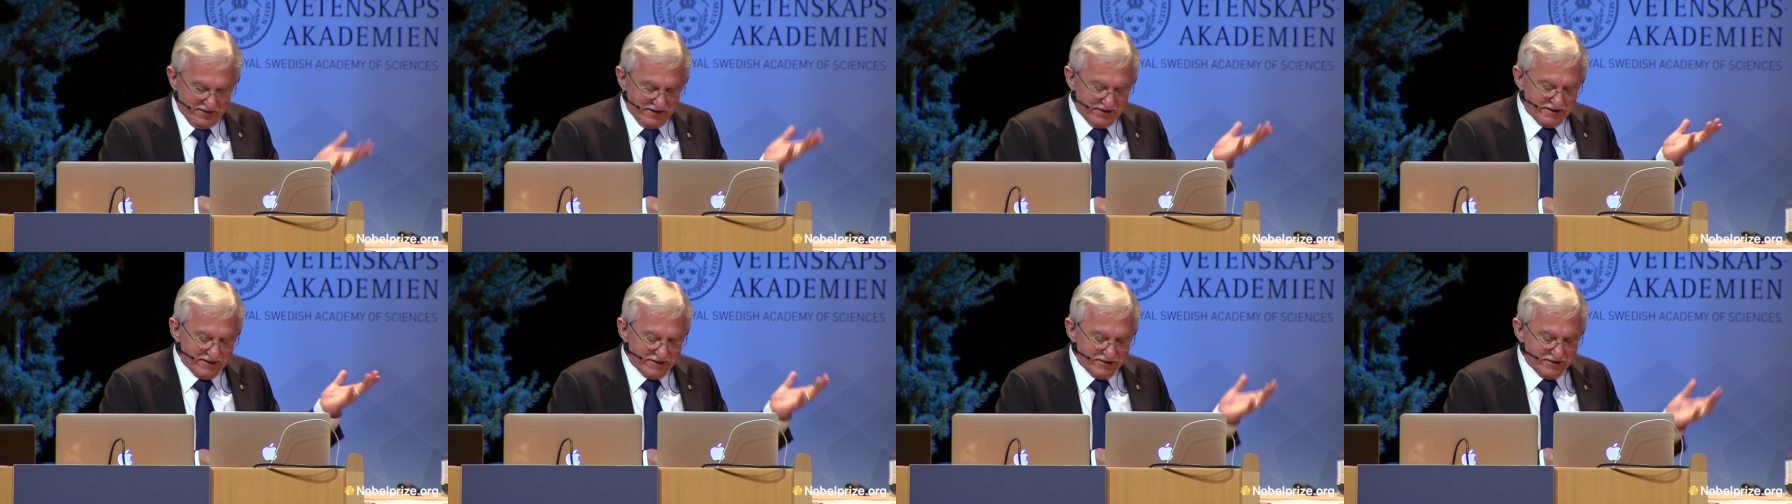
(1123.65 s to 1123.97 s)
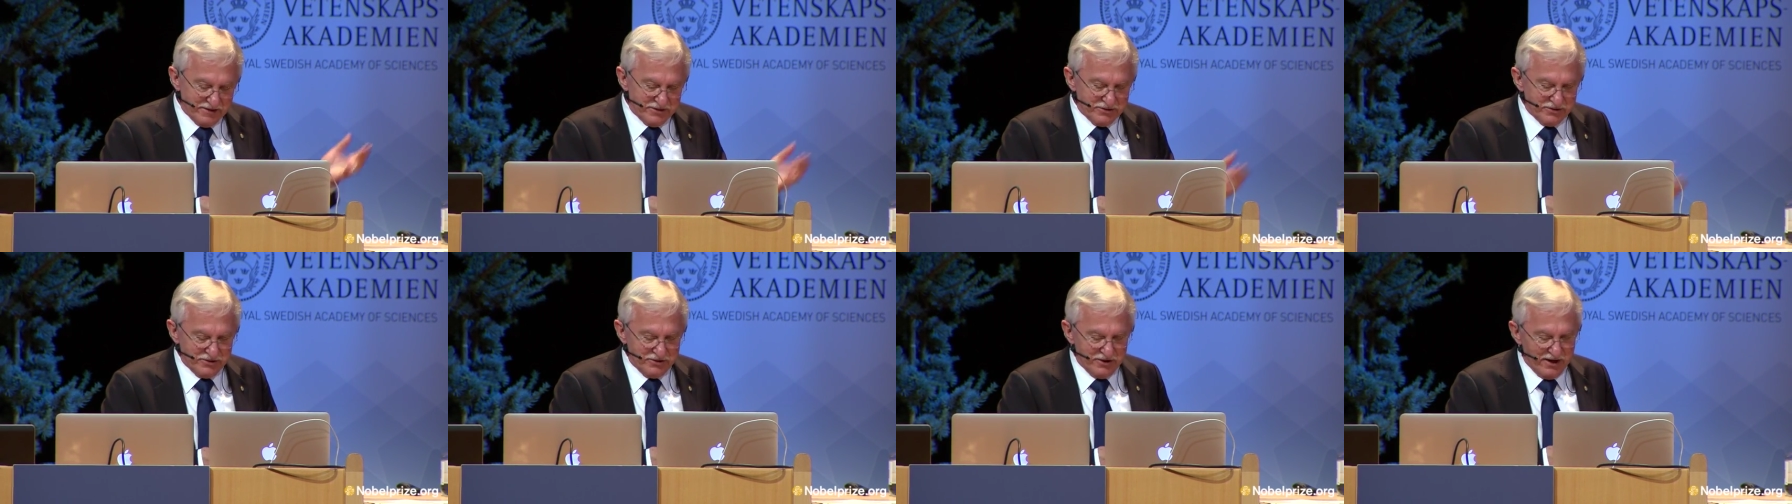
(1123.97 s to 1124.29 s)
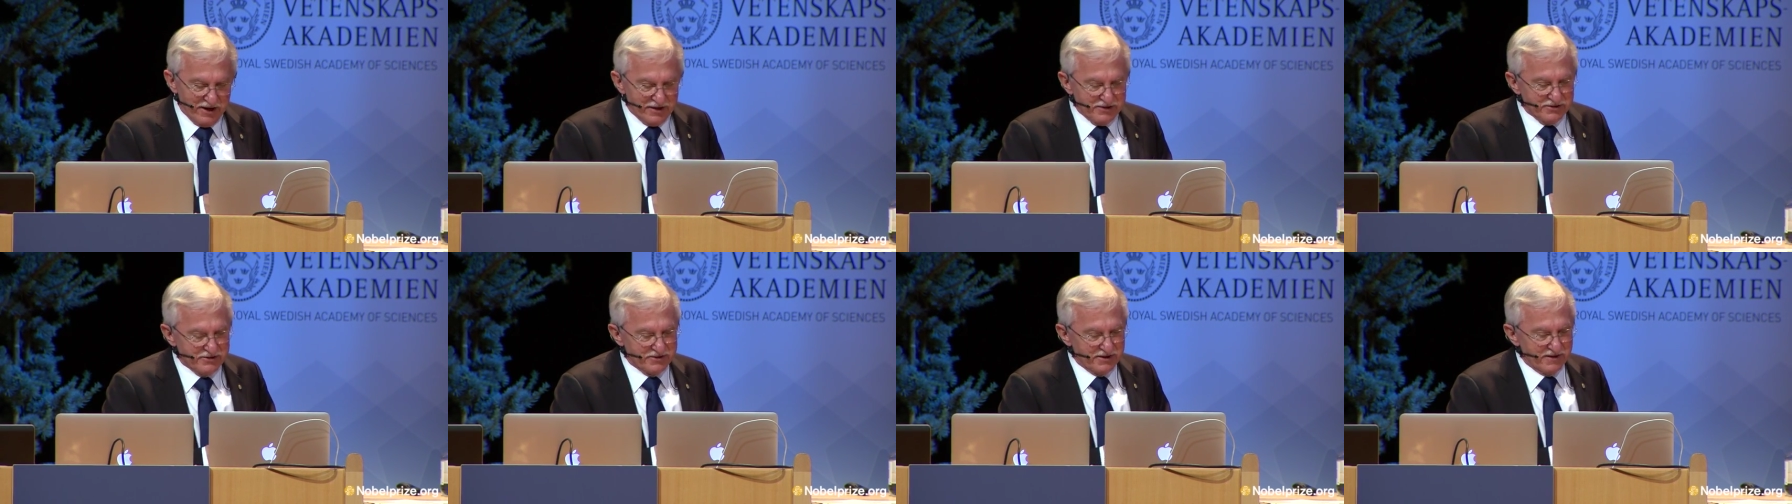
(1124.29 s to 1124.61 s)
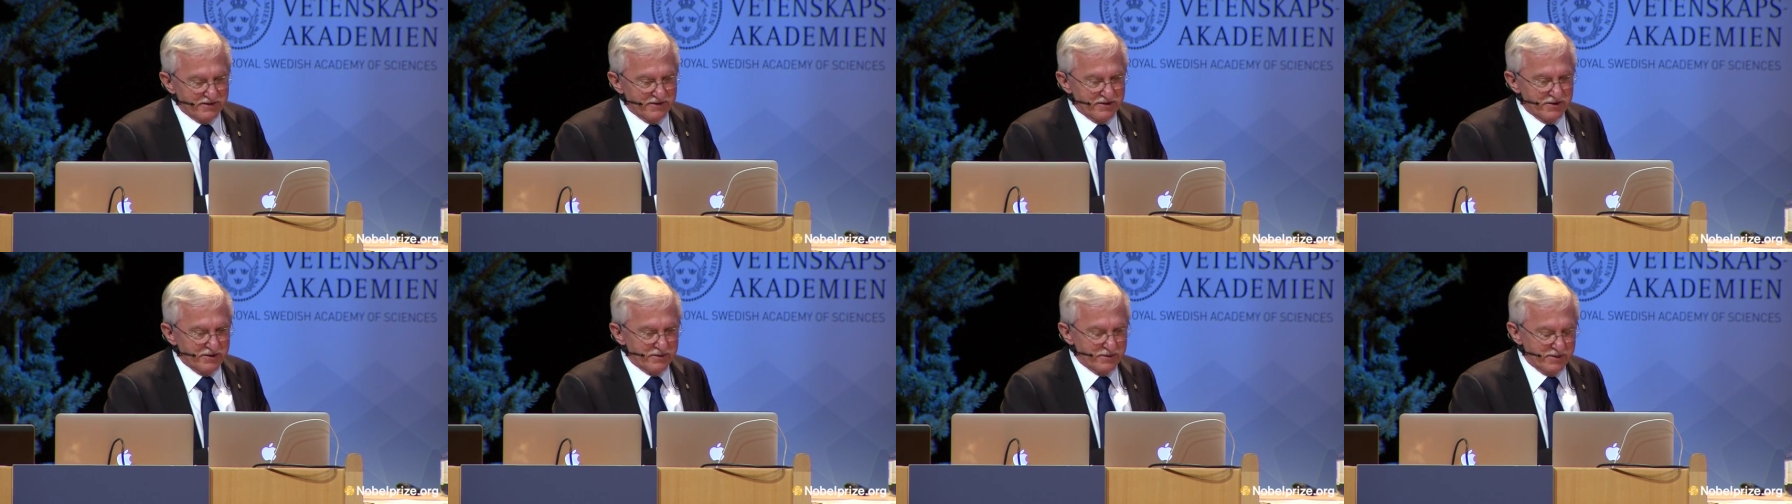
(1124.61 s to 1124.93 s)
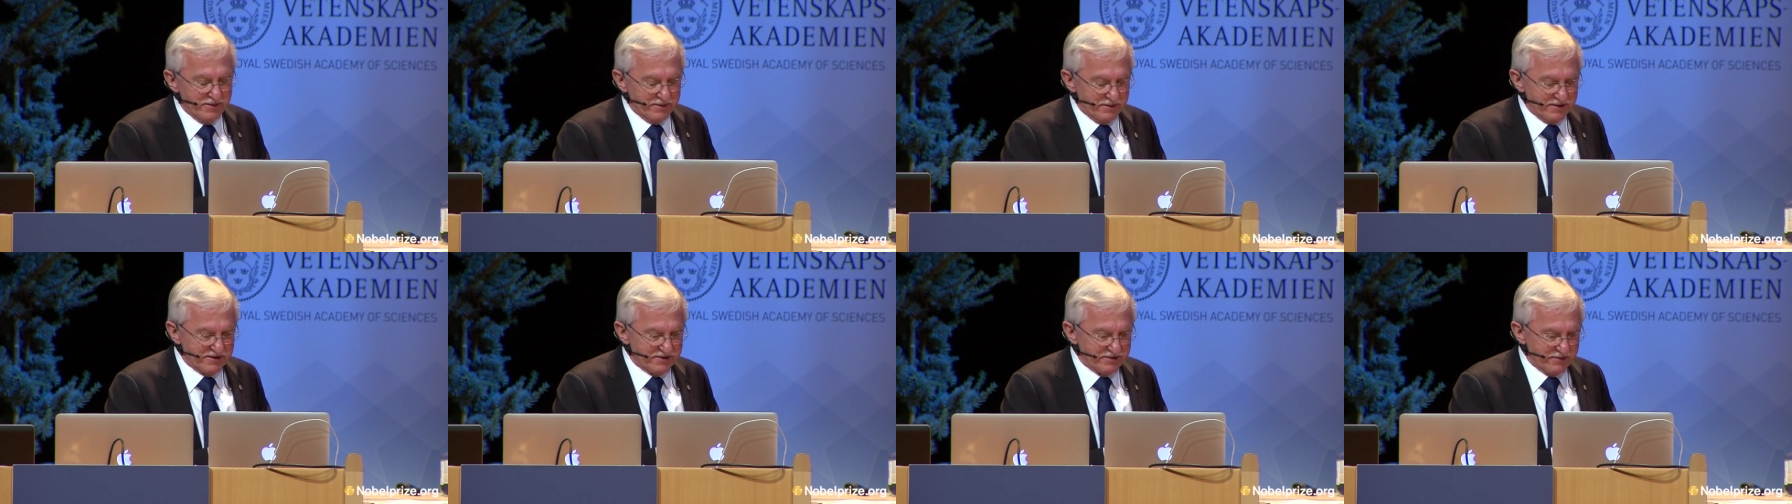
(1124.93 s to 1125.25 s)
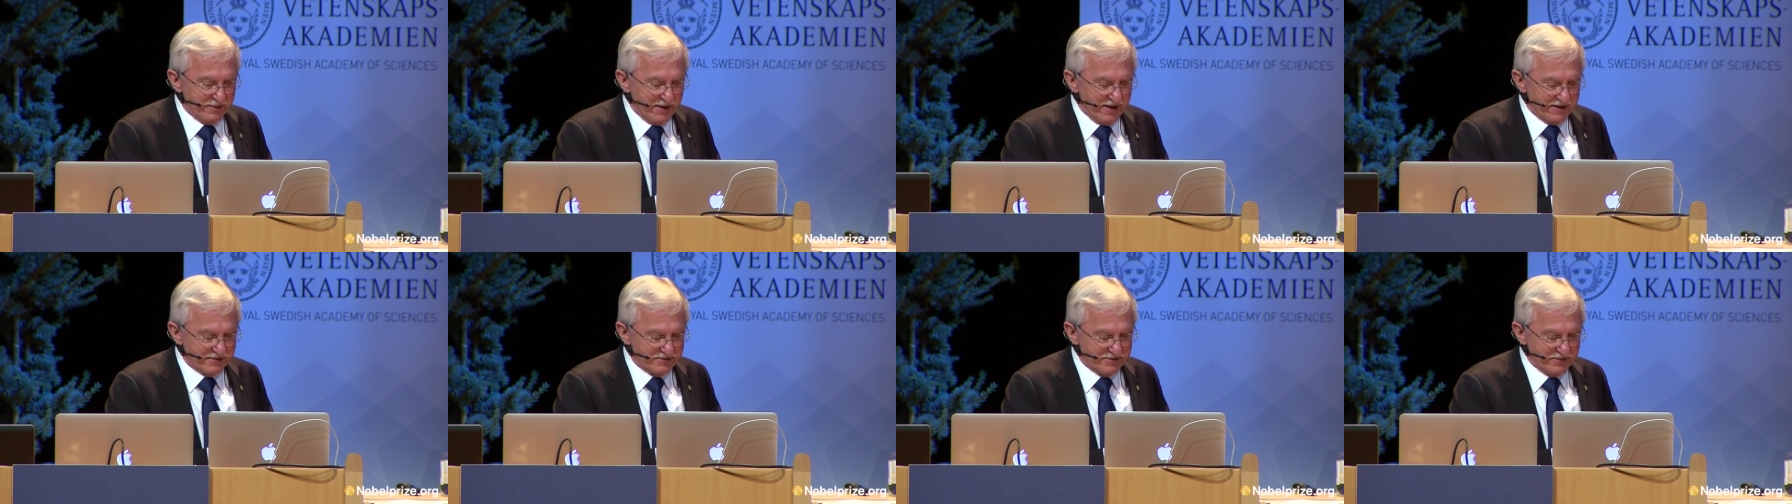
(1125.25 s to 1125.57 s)
in initiation of human
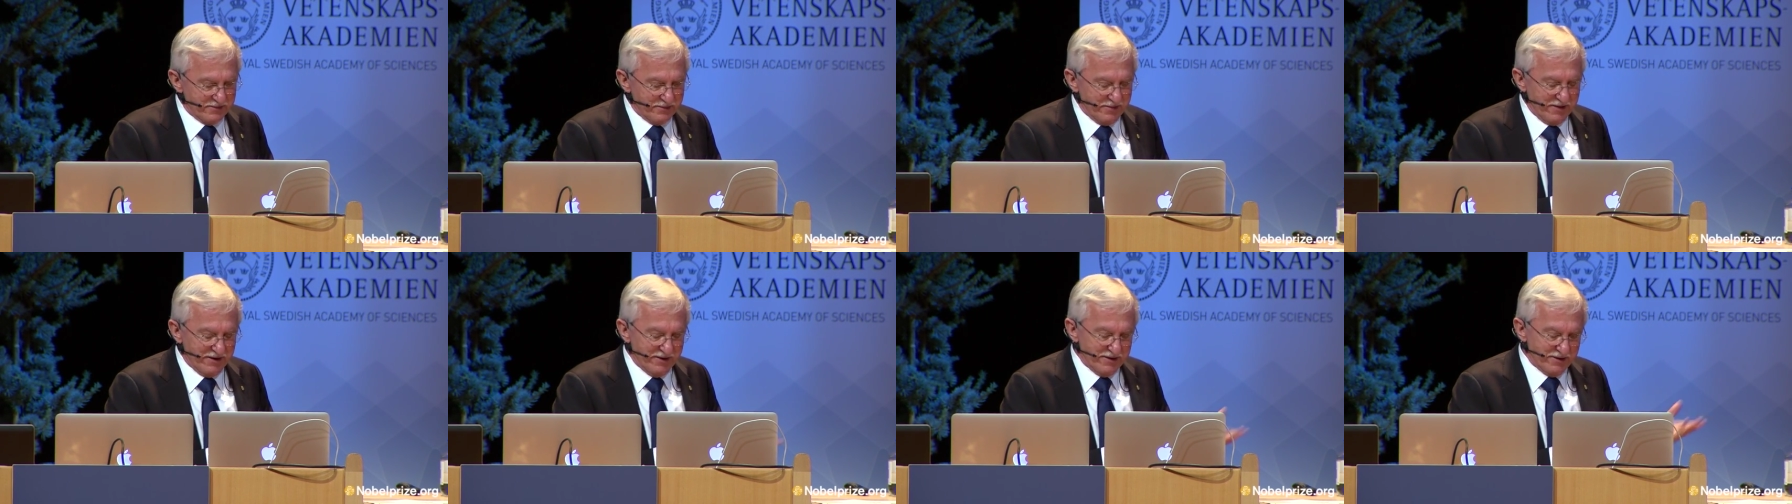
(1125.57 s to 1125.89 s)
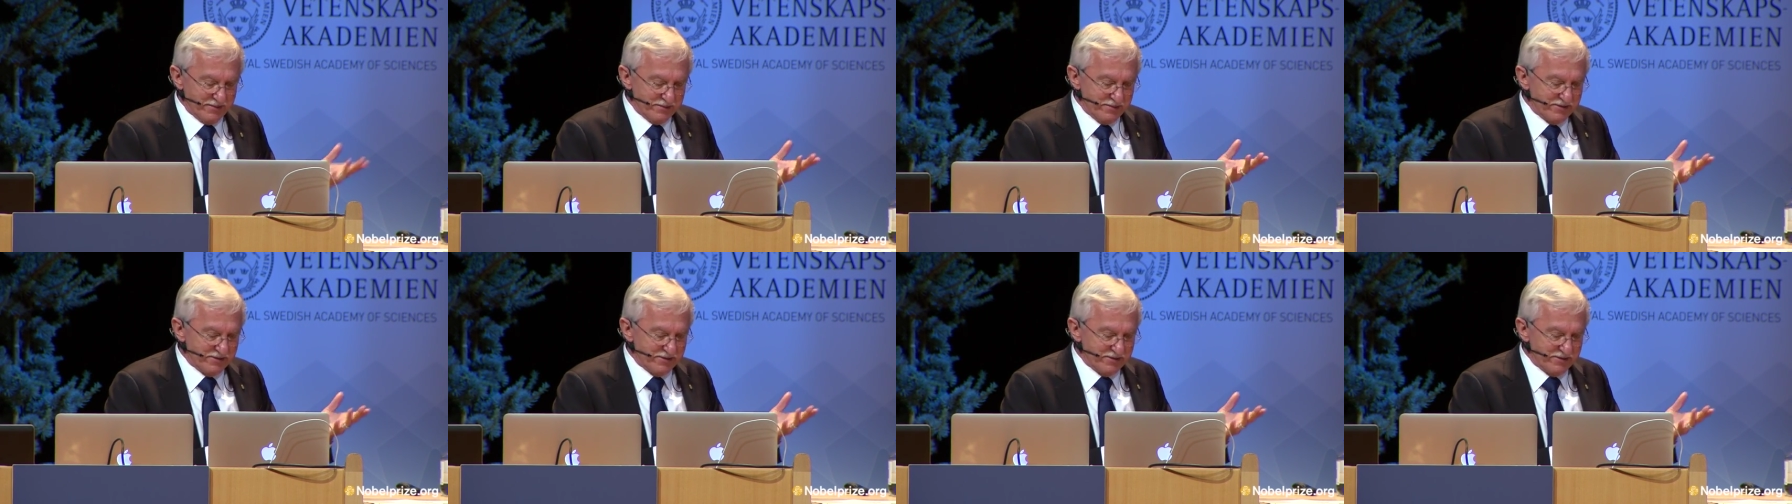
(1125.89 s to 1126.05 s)
mismatch repair